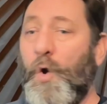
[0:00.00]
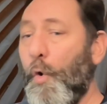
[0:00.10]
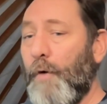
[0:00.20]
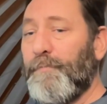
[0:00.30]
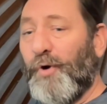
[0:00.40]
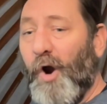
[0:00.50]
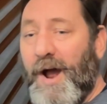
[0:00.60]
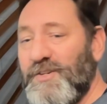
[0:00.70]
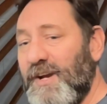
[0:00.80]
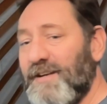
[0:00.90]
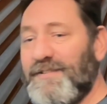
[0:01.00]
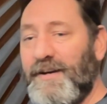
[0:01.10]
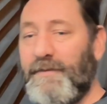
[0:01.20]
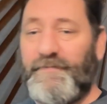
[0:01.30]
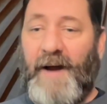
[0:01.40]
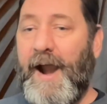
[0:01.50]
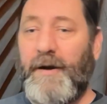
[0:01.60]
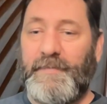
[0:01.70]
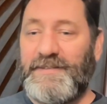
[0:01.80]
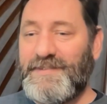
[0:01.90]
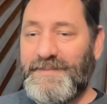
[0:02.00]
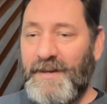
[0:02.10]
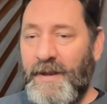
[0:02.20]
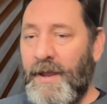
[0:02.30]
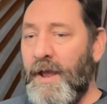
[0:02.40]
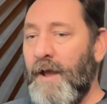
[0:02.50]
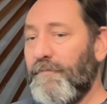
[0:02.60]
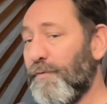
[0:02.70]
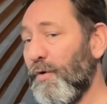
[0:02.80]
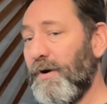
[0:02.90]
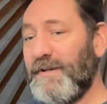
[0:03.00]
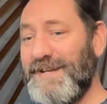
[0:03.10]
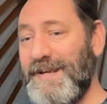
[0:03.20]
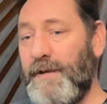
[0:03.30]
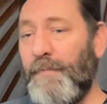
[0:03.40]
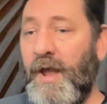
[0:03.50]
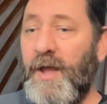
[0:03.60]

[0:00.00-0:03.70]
or projects and environments for a team,